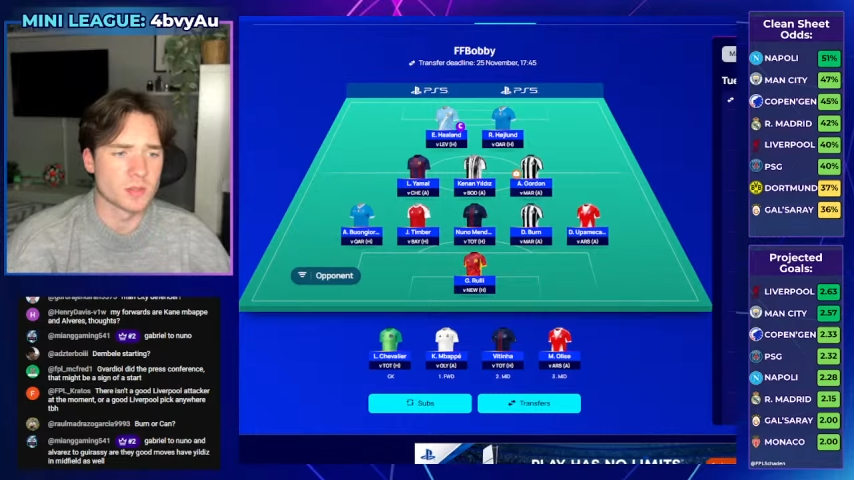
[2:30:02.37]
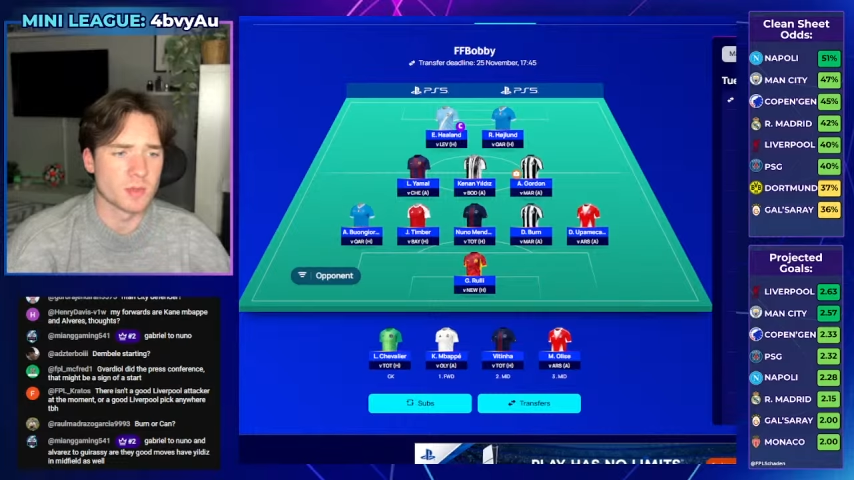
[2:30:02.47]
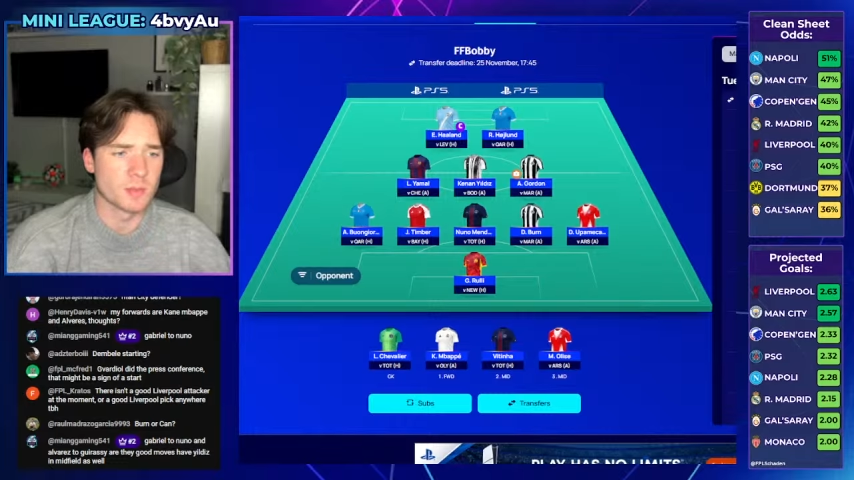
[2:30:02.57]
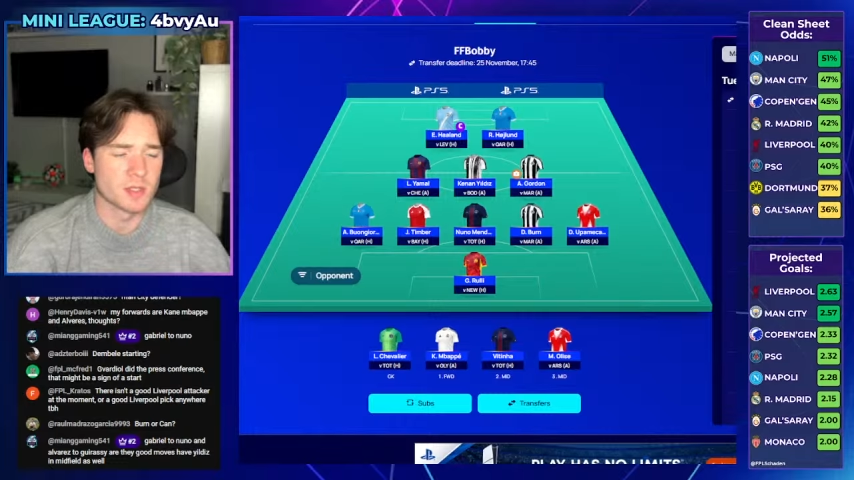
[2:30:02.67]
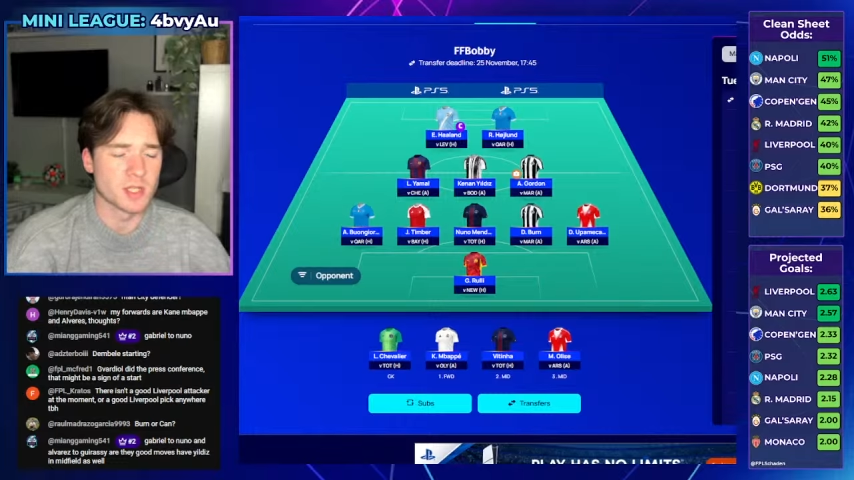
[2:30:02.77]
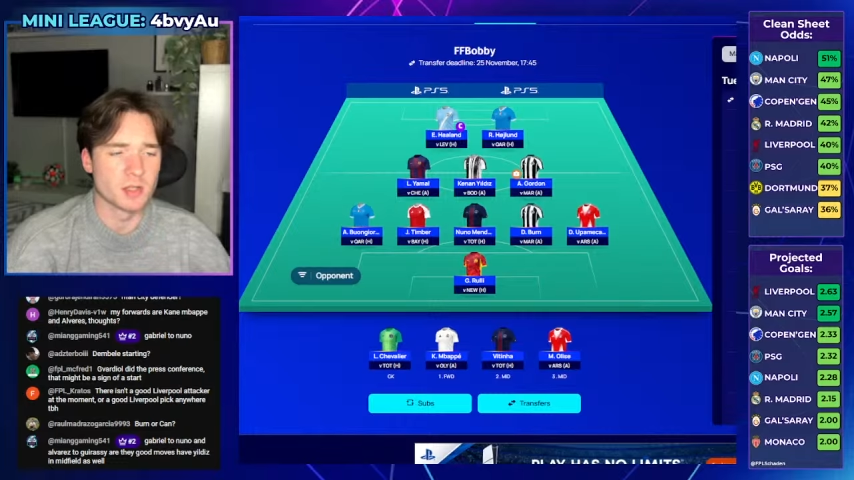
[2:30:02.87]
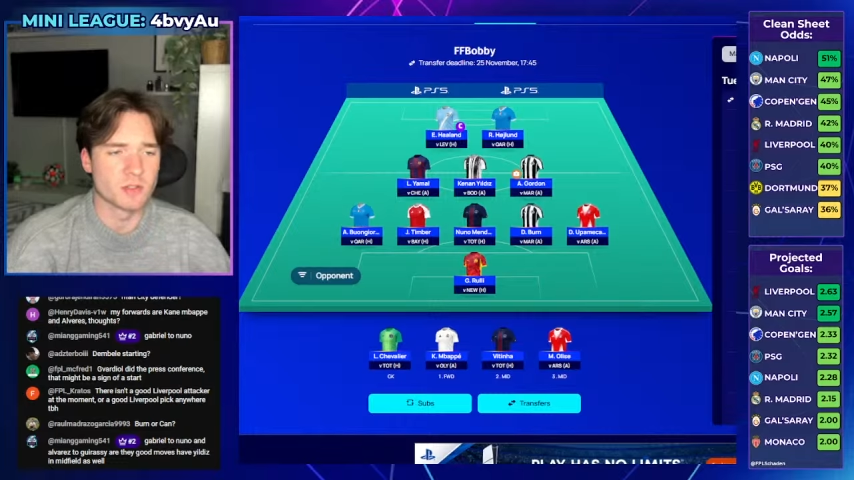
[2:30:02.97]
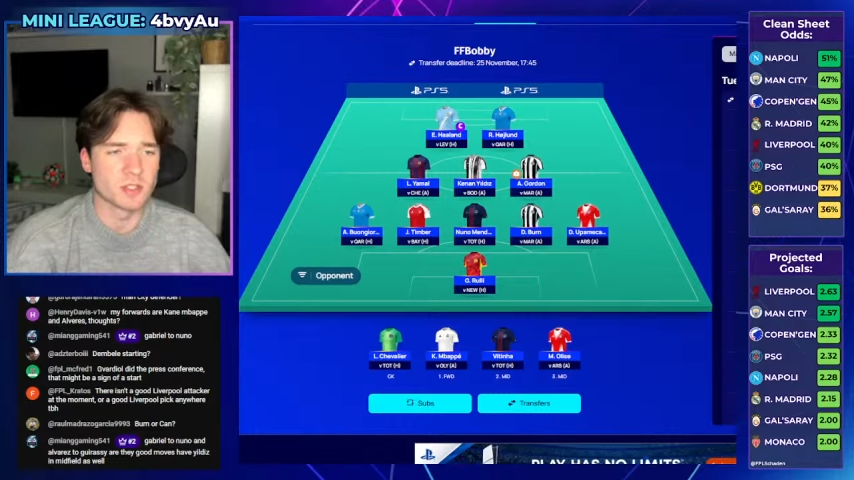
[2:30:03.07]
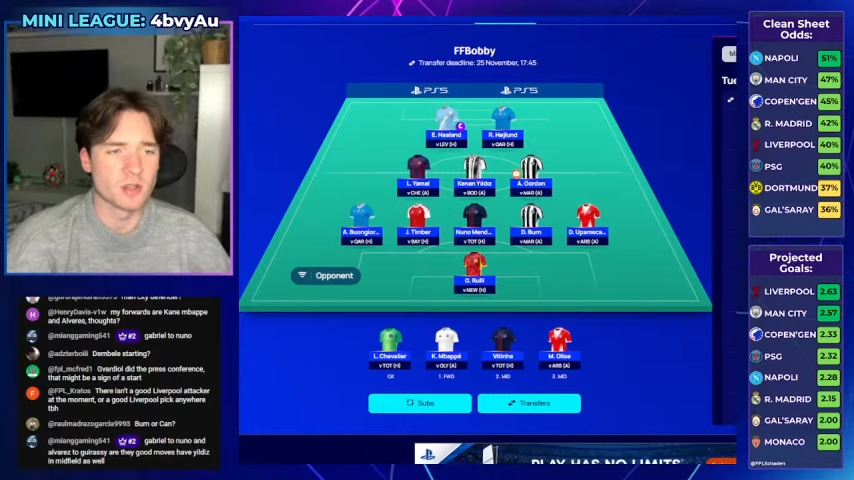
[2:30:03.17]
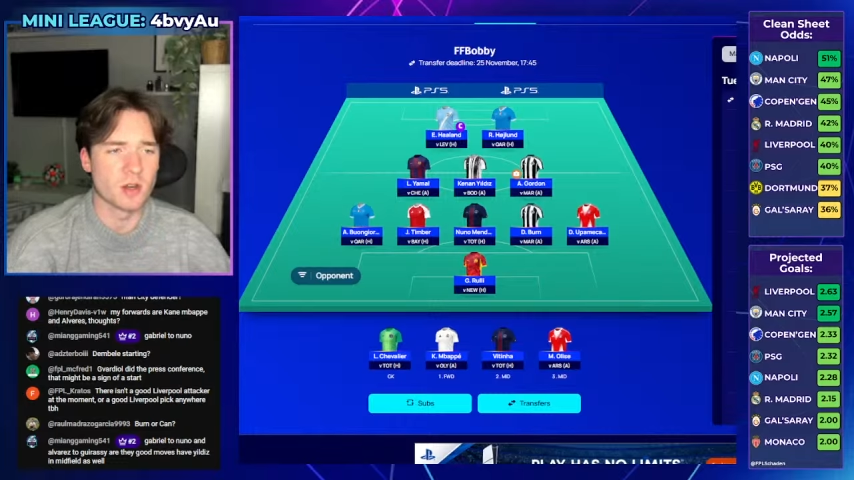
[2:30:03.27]
might be saying of a
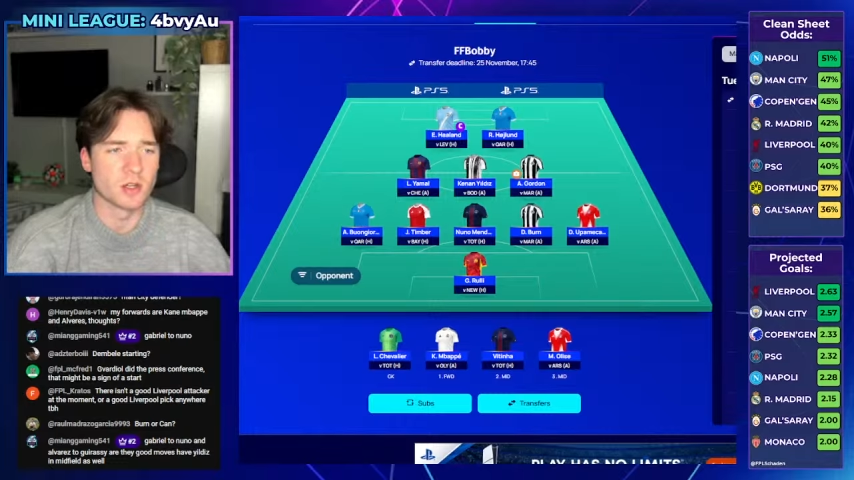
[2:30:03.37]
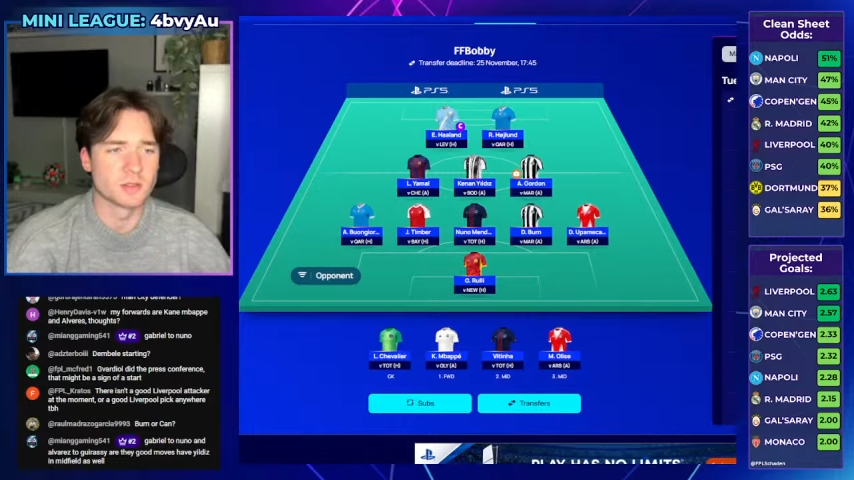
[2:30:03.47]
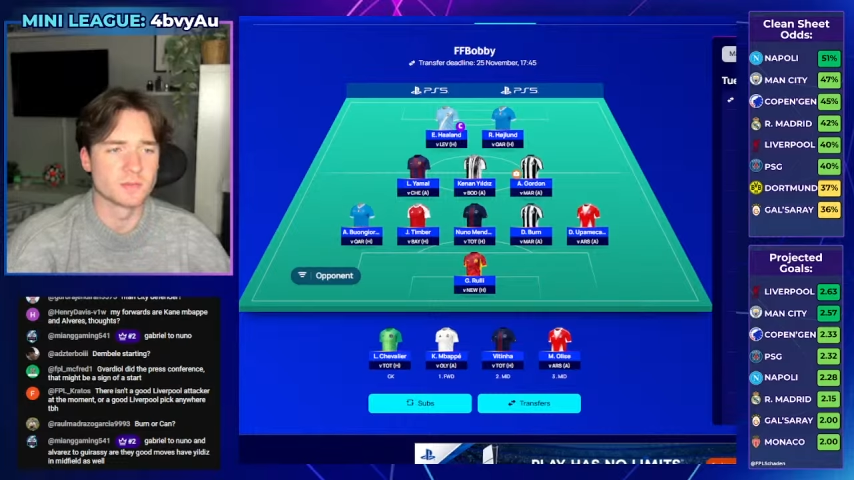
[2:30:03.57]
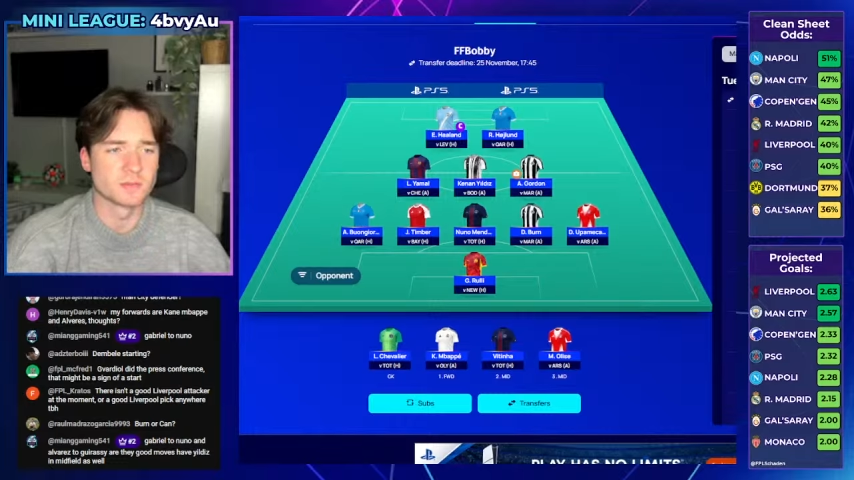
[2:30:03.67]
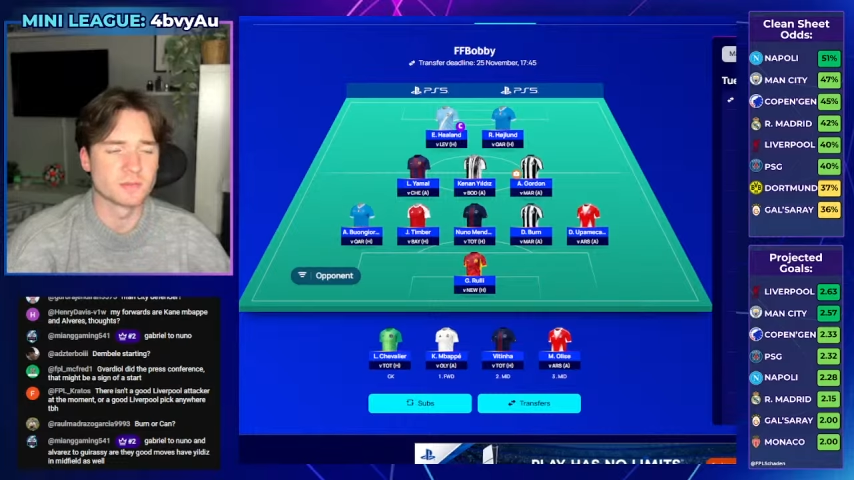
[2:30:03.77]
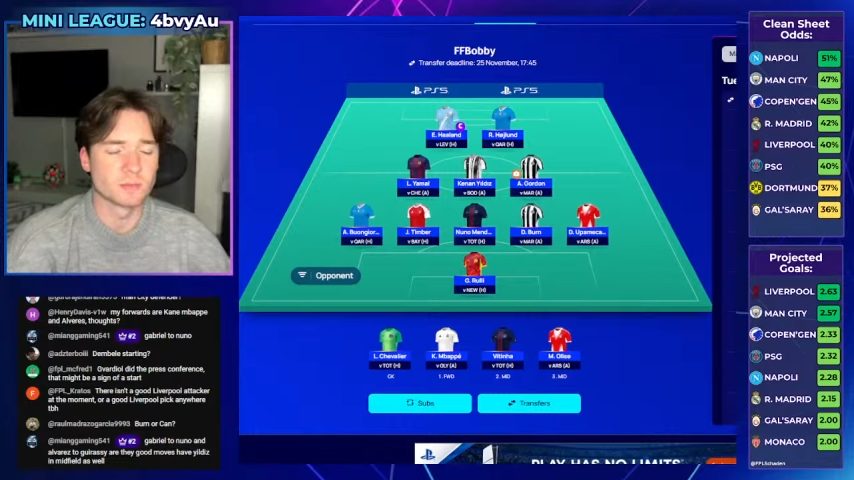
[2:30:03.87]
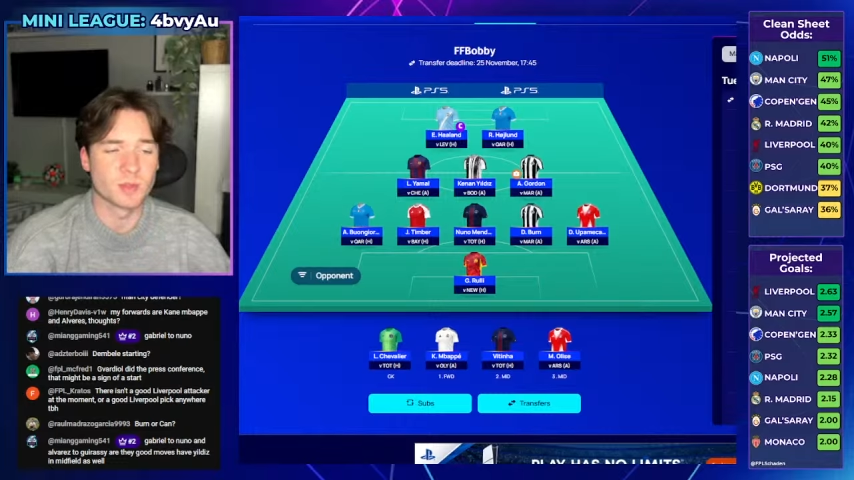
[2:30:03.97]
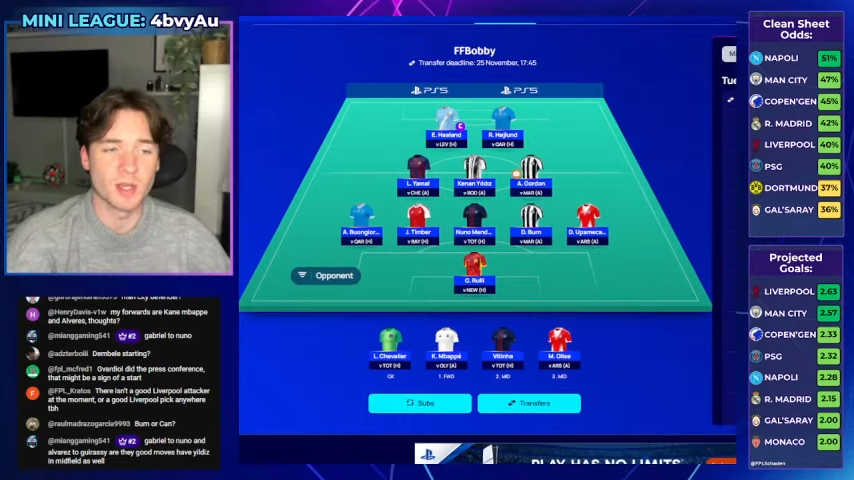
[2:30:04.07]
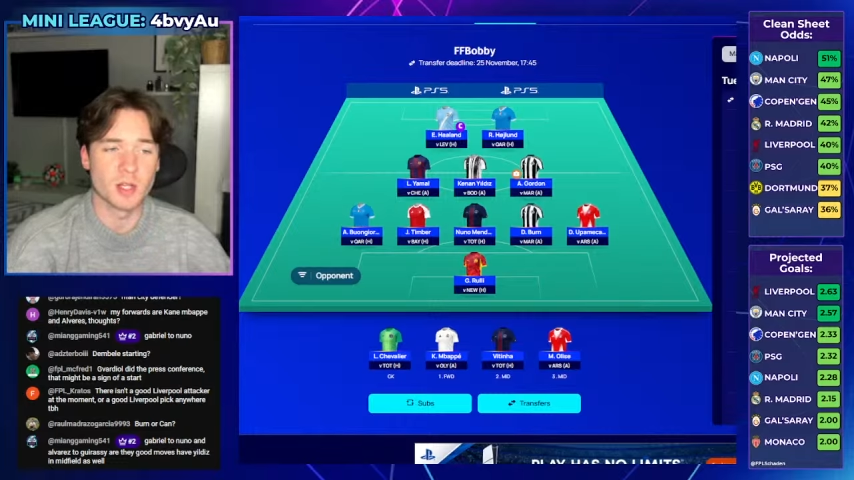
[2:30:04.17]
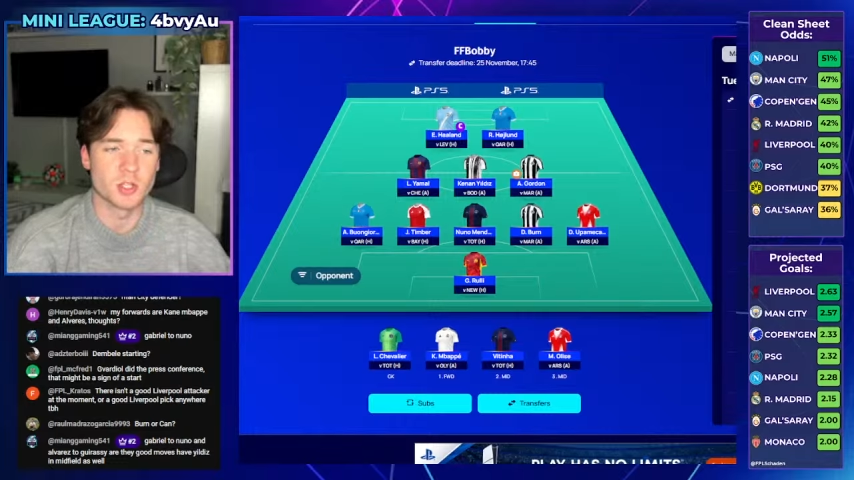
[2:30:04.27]
start.
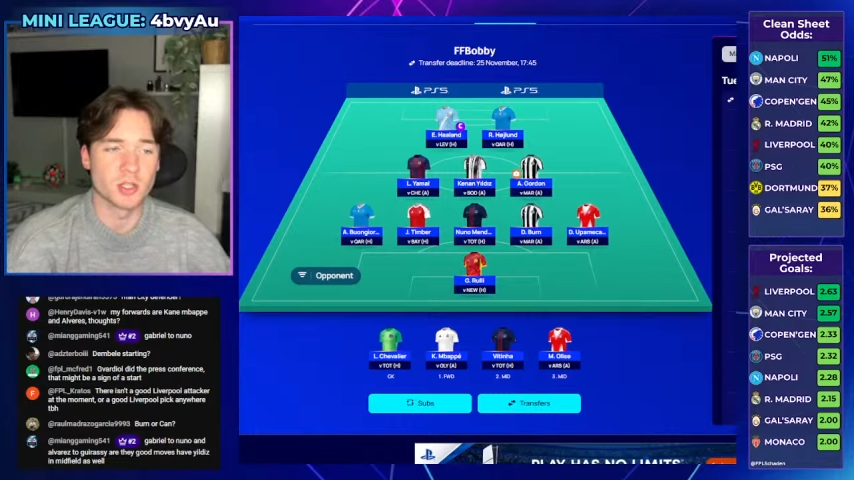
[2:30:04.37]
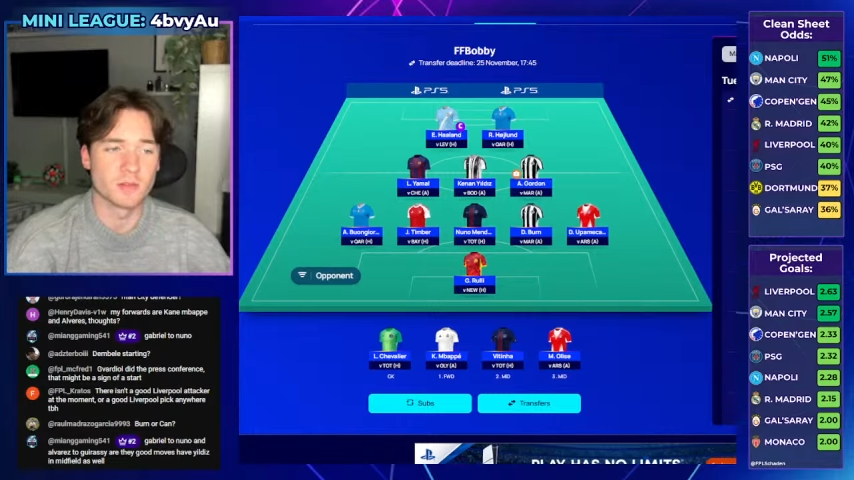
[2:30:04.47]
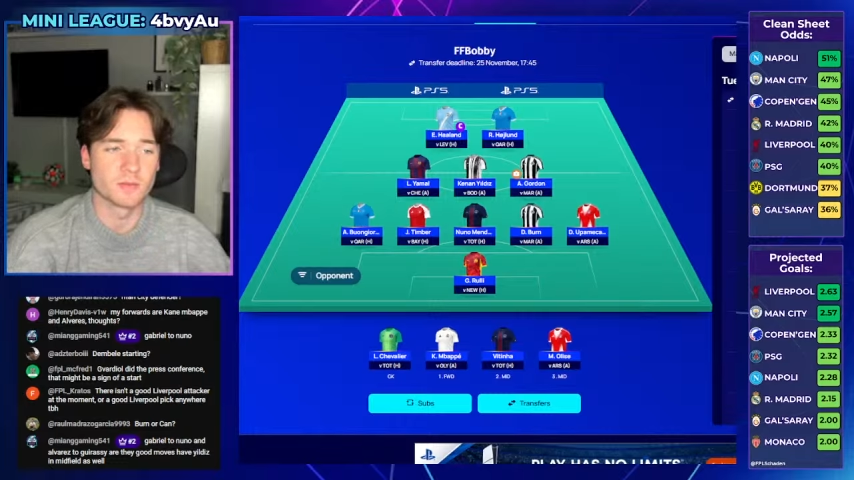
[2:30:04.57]
Potentially.